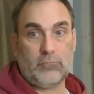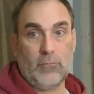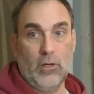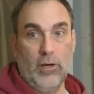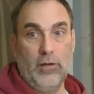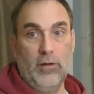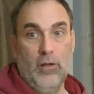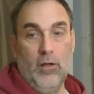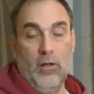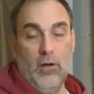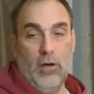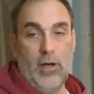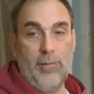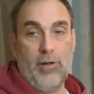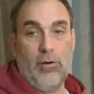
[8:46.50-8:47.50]
Right?
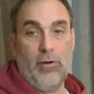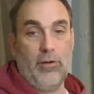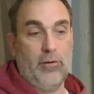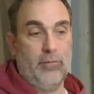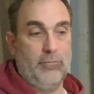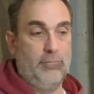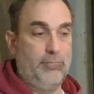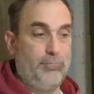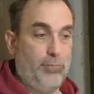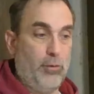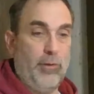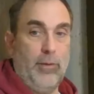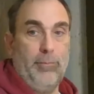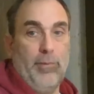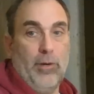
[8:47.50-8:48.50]
I'm now on a
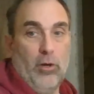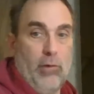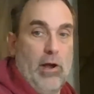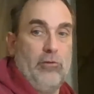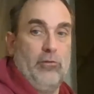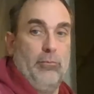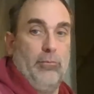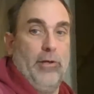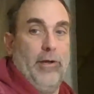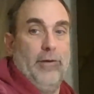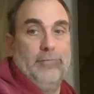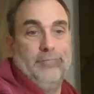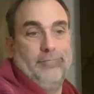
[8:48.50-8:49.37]
permanent beer ration plan.